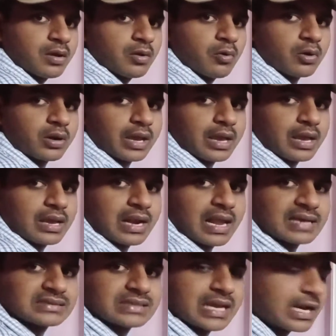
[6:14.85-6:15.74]
Okay,
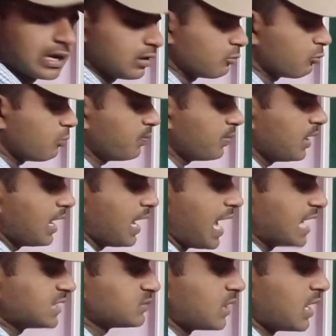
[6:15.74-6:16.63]
like second group
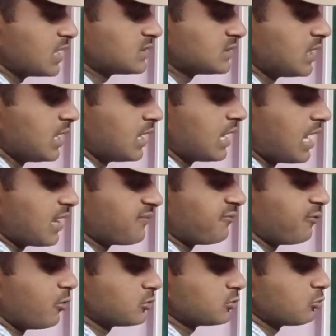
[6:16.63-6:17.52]
as well as
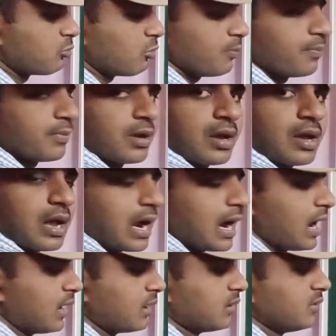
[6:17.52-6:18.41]
like fourth group
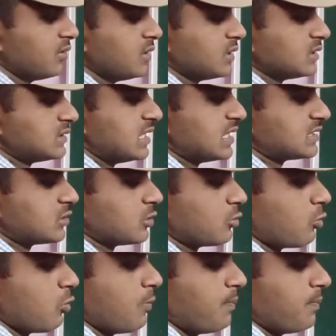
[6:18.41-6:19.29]
and sixth
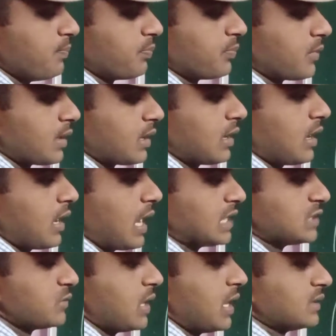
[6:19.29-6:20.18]
group
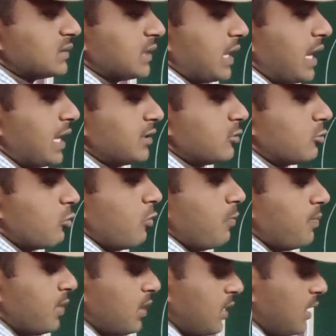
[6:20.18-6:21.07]
as well as eighth
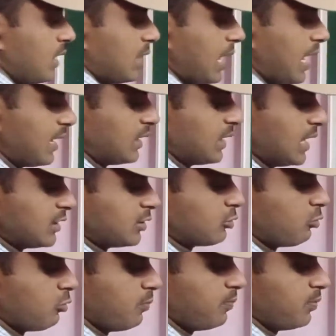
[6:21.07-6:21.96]
group, like 10th
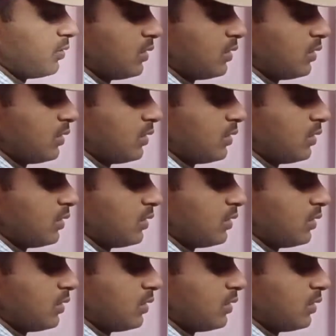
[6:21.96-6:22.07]
group,